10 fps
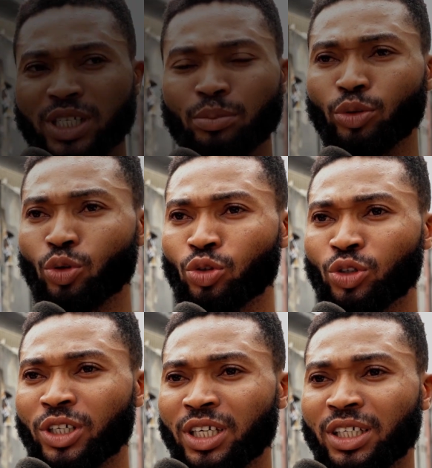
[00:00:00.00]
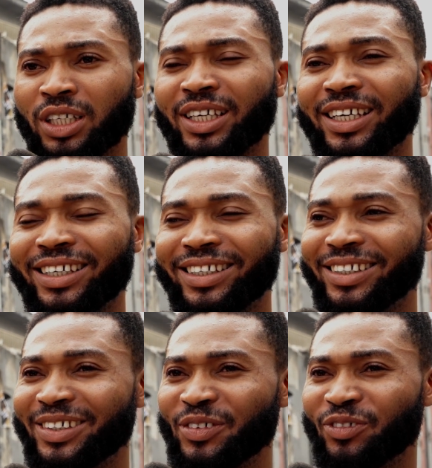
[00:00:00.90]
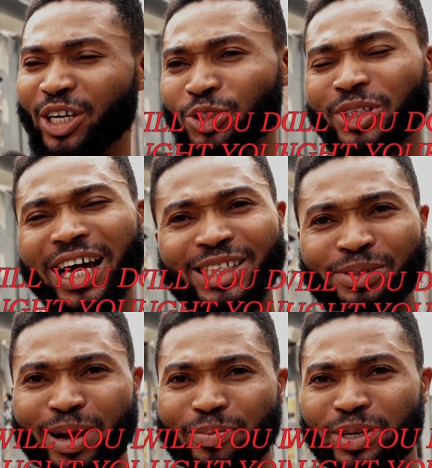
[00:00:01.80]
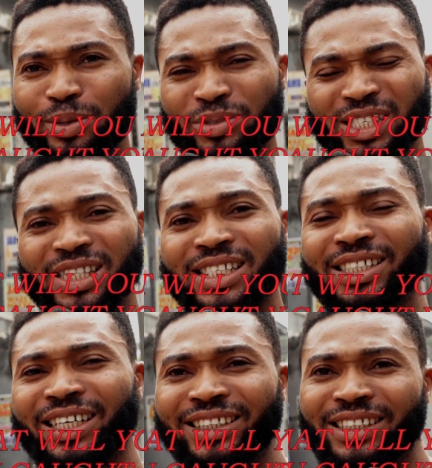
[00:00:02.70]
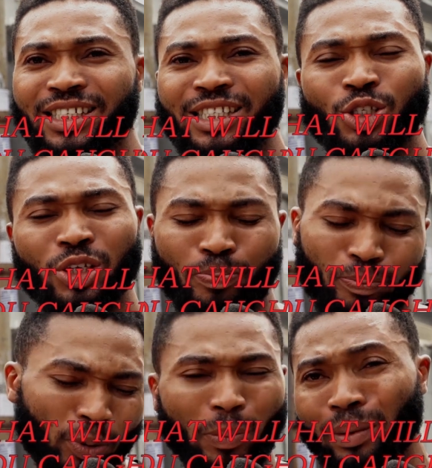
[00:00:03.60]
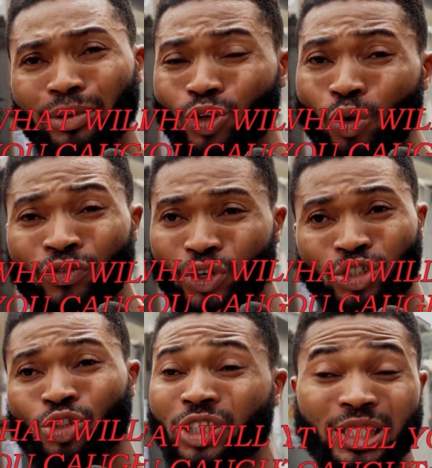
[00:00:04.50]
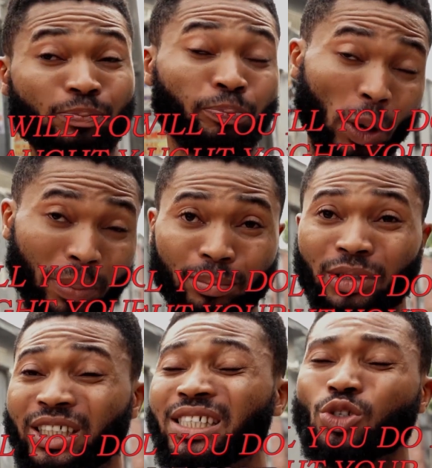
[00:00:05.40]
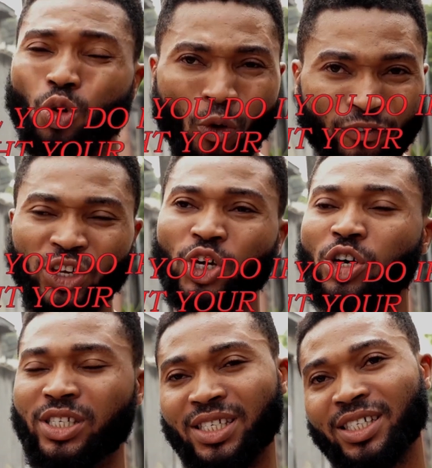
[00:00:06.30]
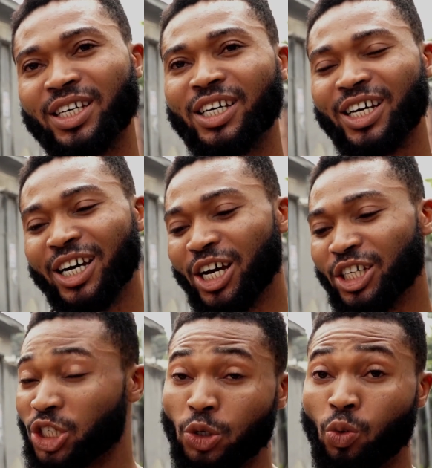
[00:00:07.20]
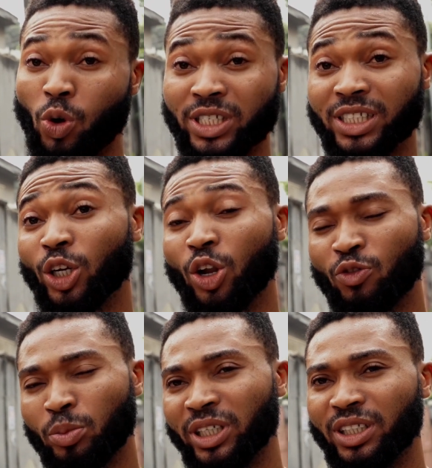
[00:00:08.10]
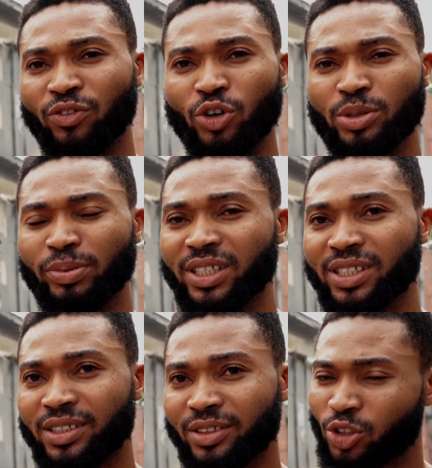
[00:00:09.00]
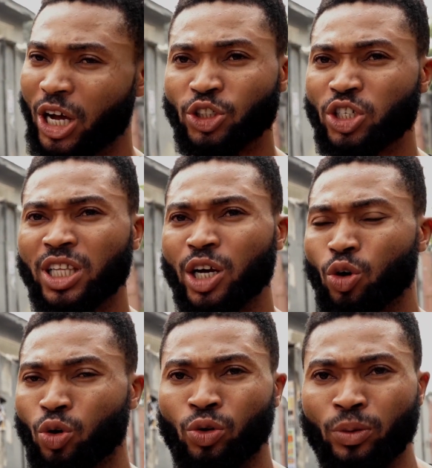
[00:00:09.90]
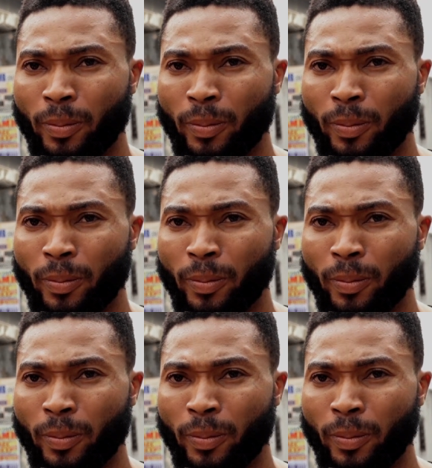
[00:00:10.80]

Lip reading: simple. If I should catch my babe cheating, then it's probably obvious. Not probably, it's obvious she wasn't in love with me in the first place. So I just let go.